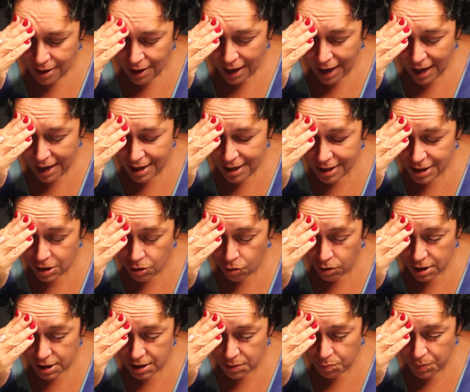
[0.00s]
Headed
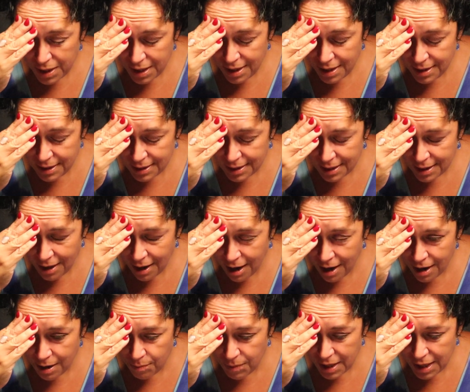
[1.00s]
towards peace and
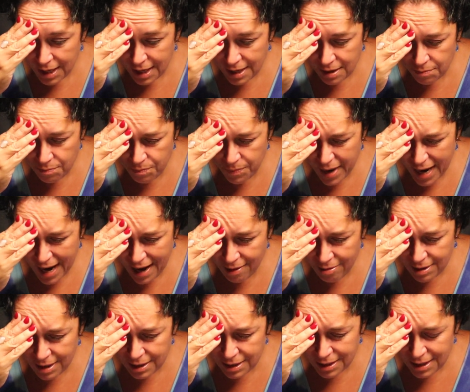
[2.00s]
harmony and
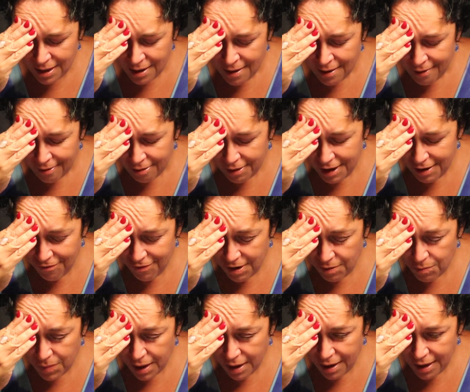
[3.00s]
balance,
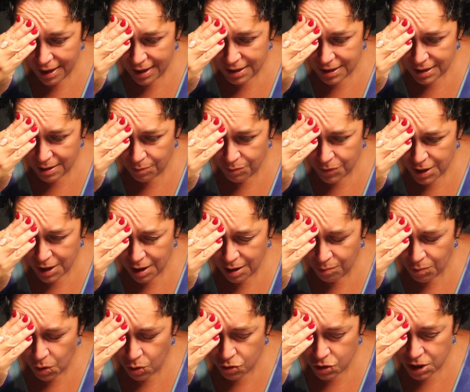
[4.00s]
leaving behind something
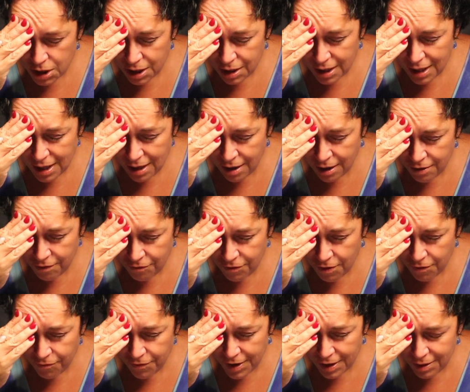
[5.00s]
emotionally
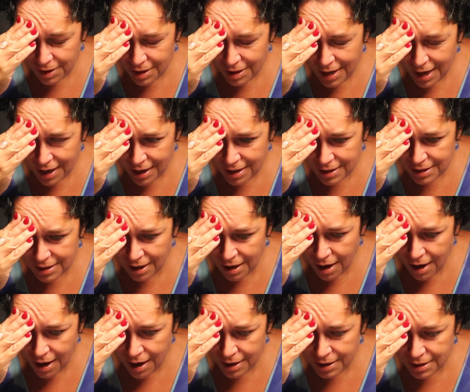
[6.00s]
unfulfilling that has
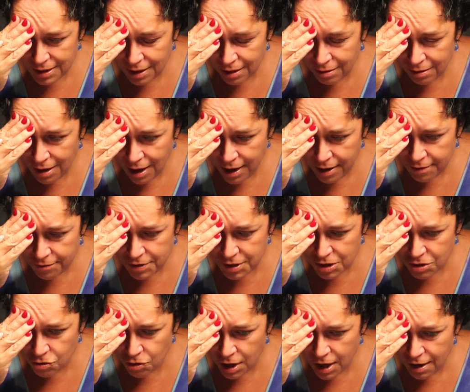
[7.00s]
caused a lot of
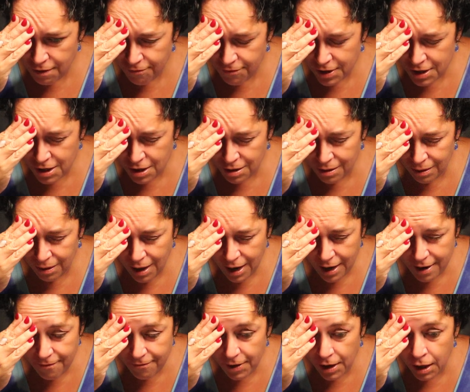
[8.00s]
strife in your
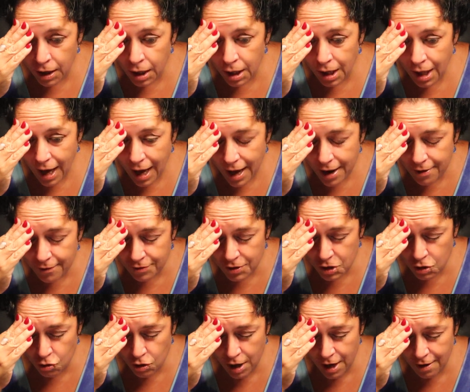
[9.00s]
life, a lot of
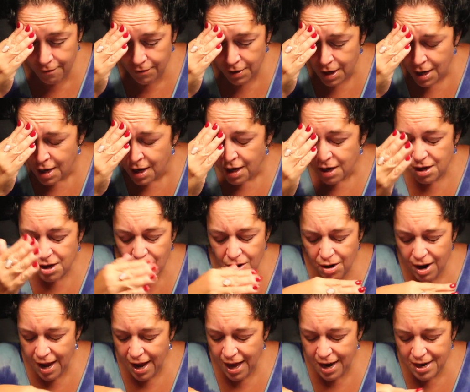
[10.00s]
strife. You're
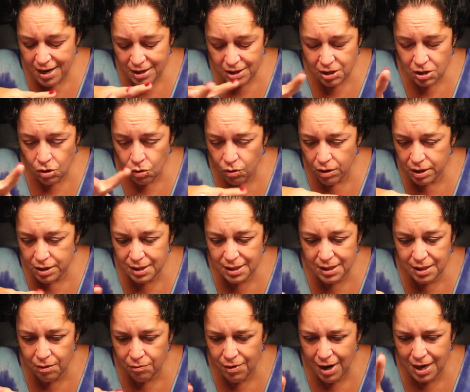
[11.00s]
headed towards
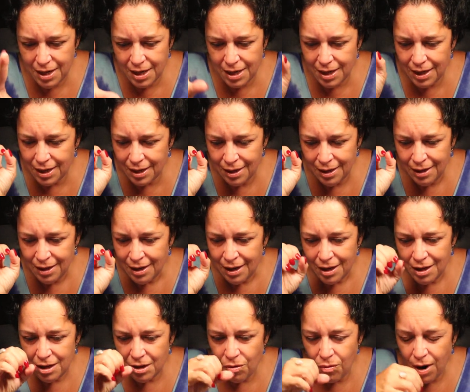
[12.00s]
serenity
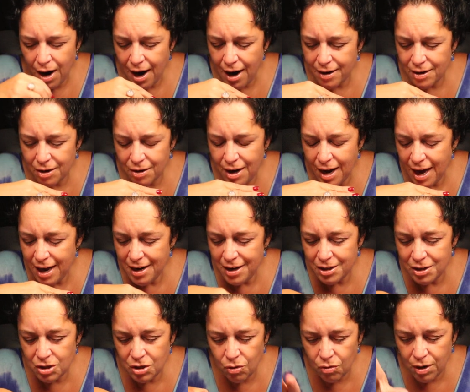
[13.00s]
you are. You're
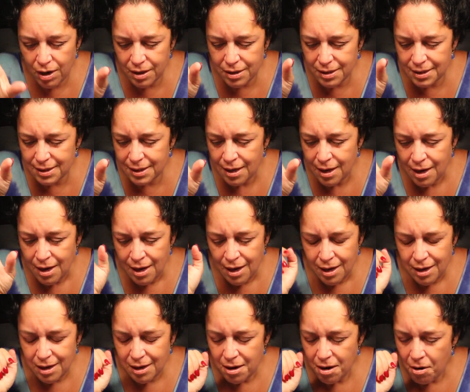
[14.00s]
headed towards,
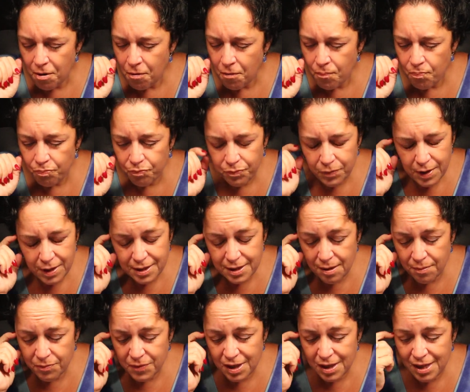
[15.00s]
you know,
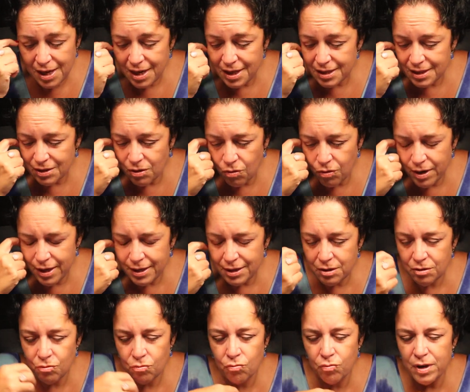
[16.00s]
something that is going
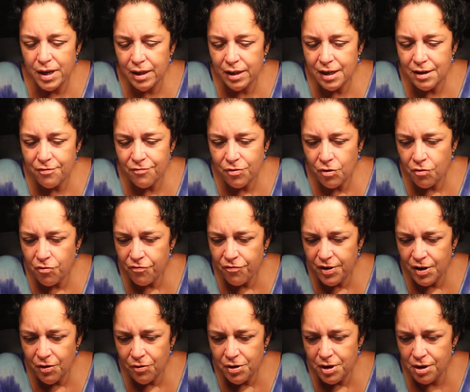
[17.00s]
to really
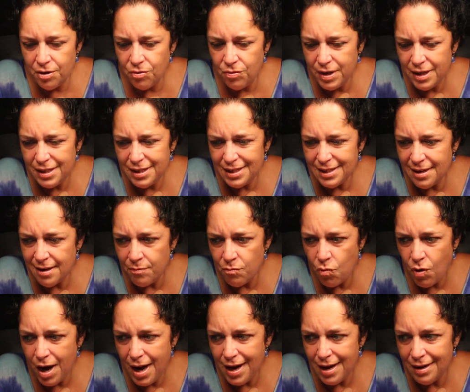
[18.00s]
fulfill you in some
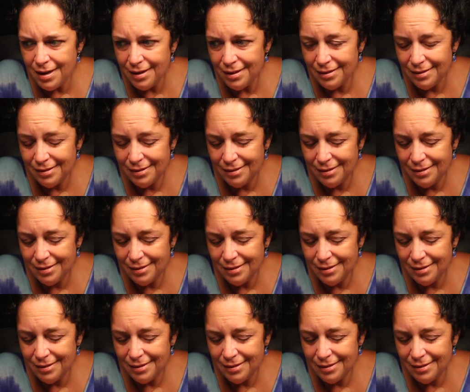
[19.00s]
way.